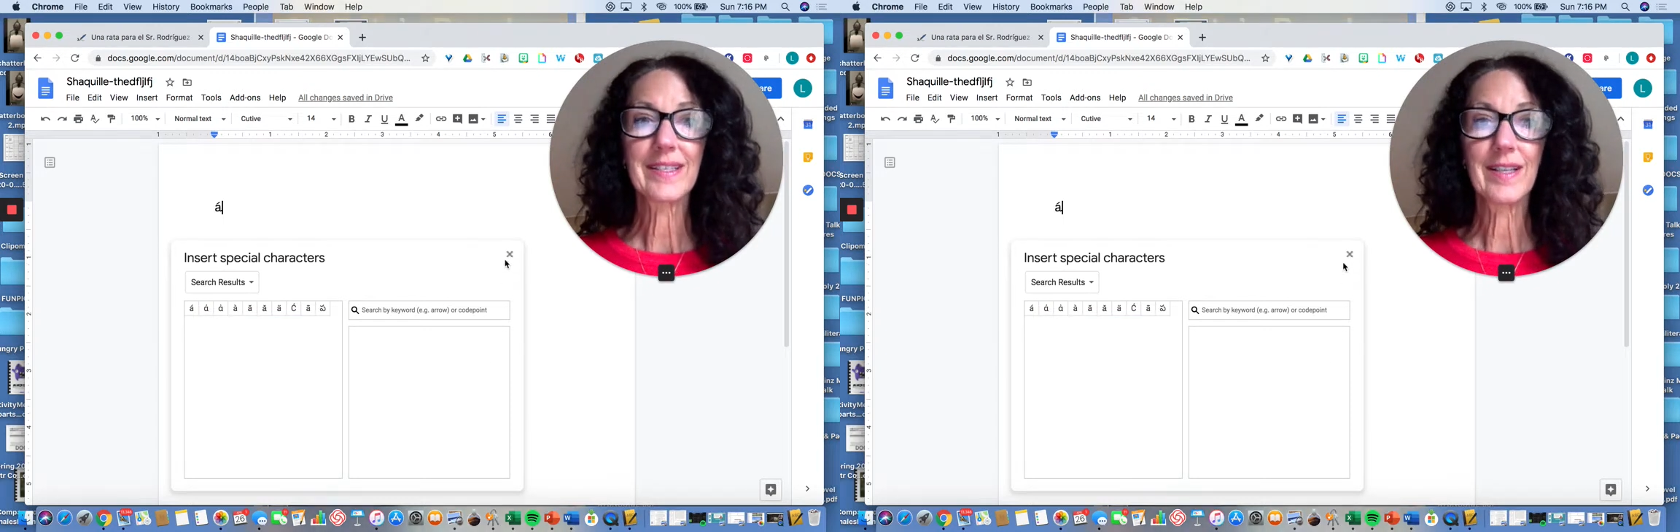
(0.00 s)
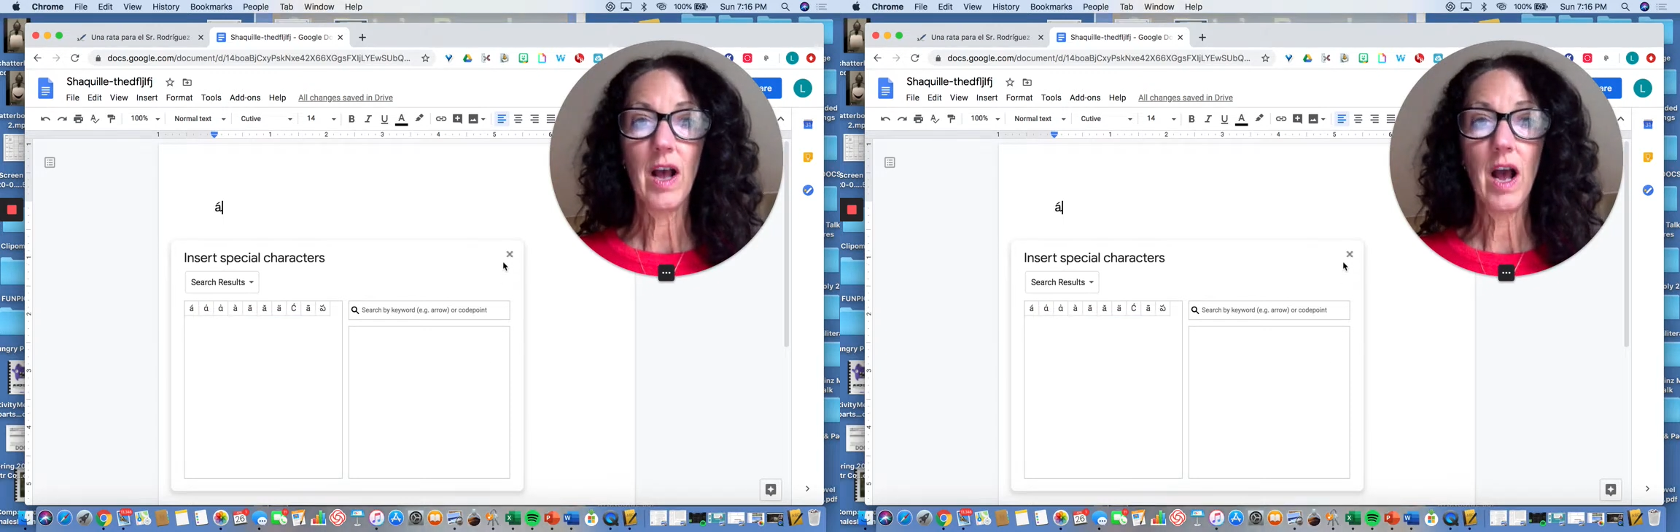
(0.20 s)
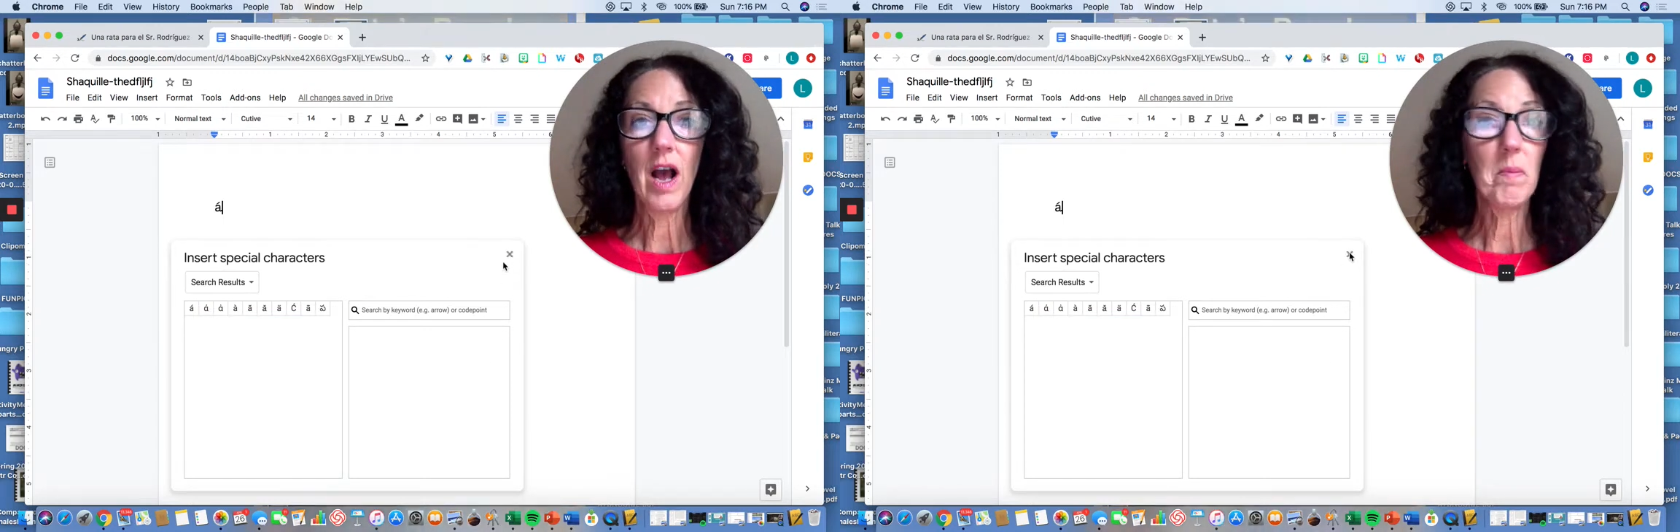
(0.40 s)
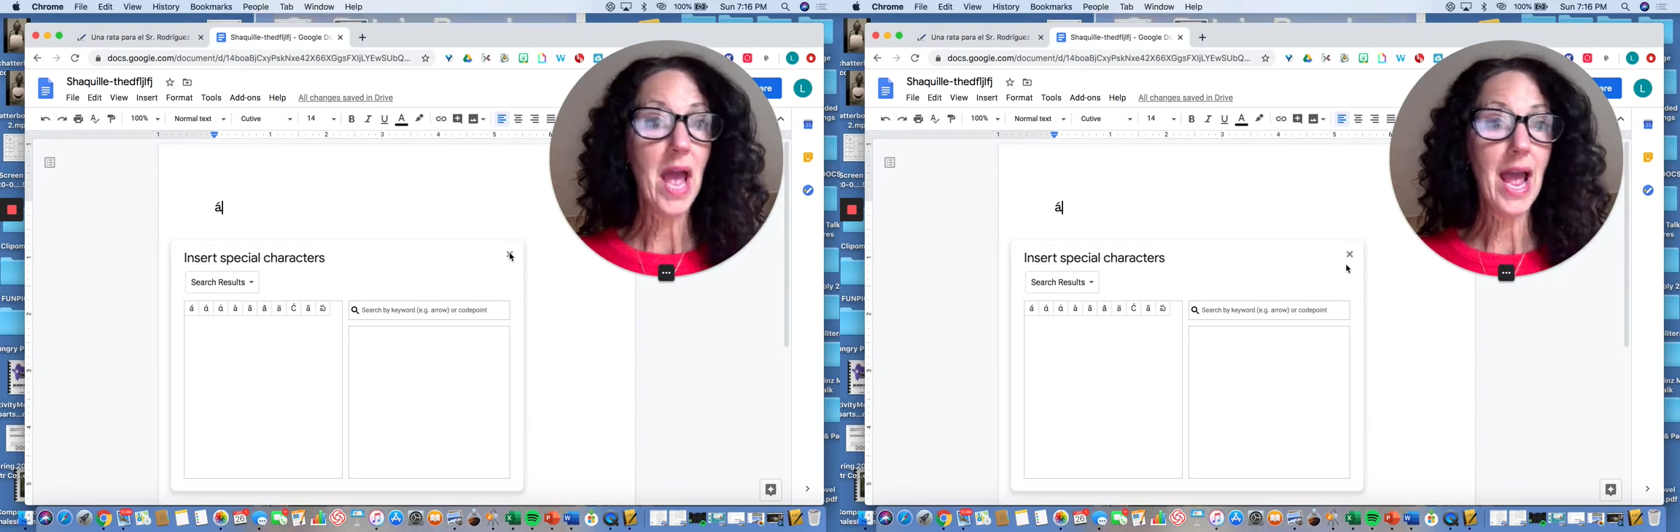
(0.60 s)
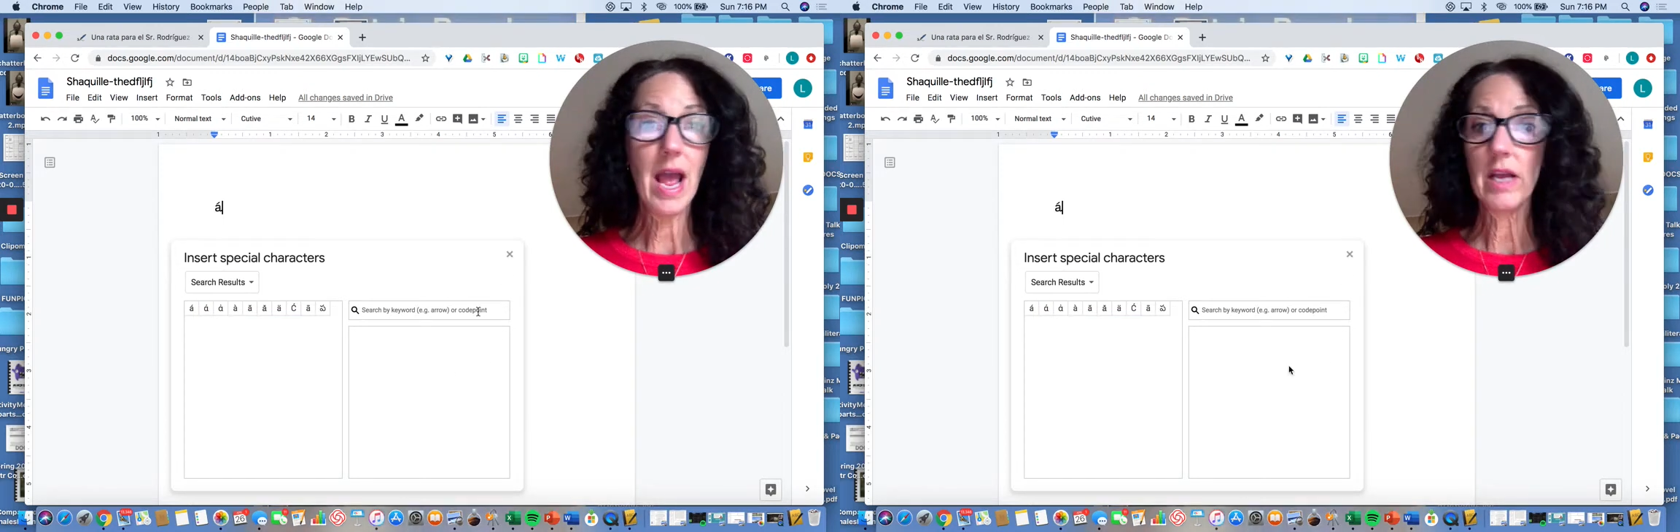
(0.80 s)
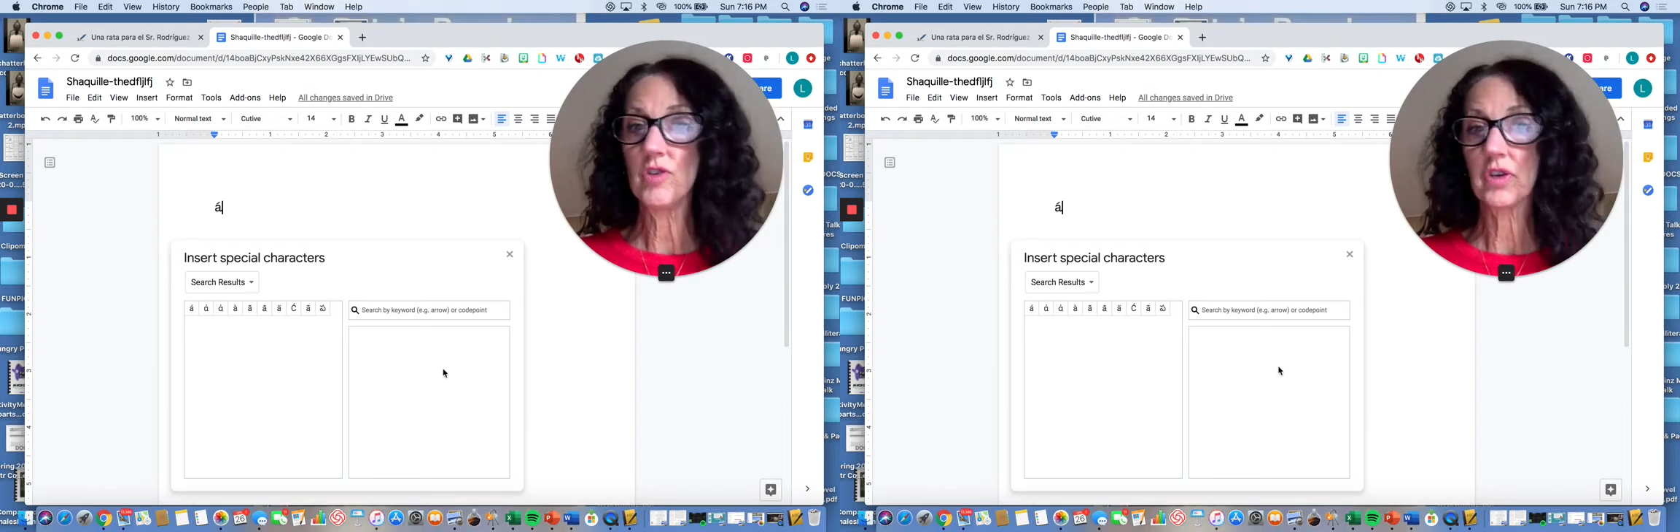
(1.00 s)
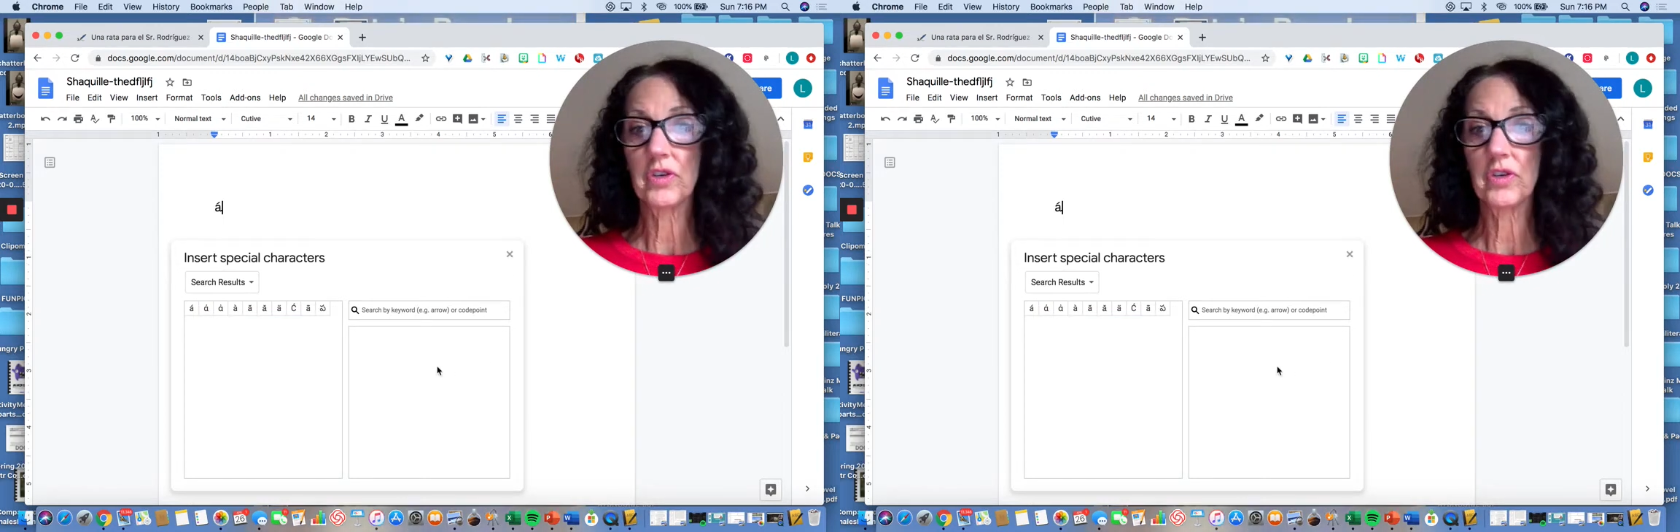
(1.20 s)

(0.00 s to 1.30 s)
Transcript: You can